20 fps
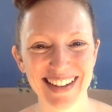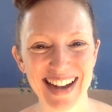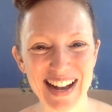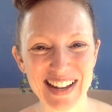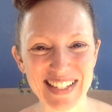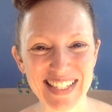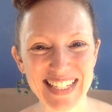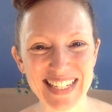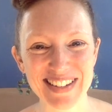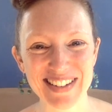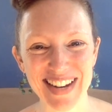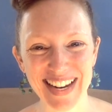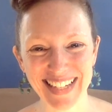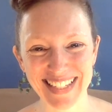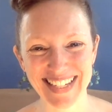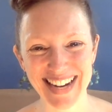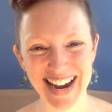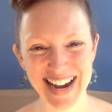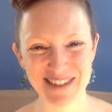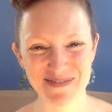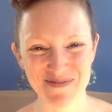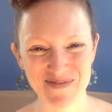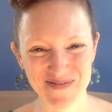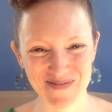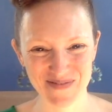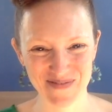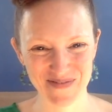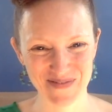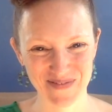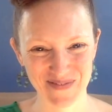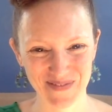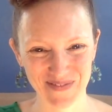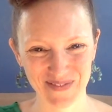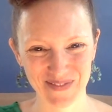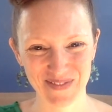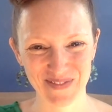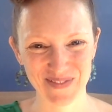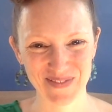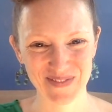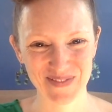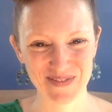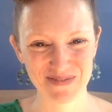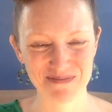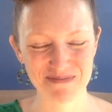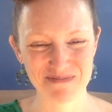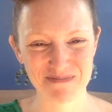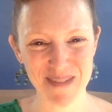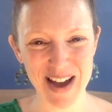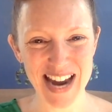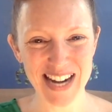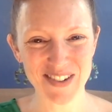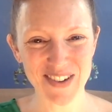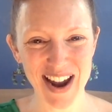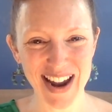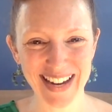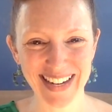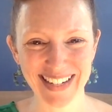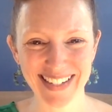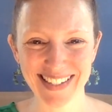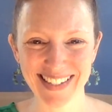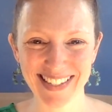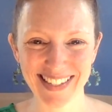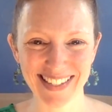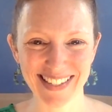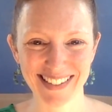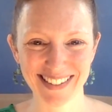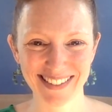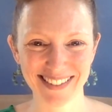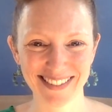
I'll see you next time. Bye, dragons!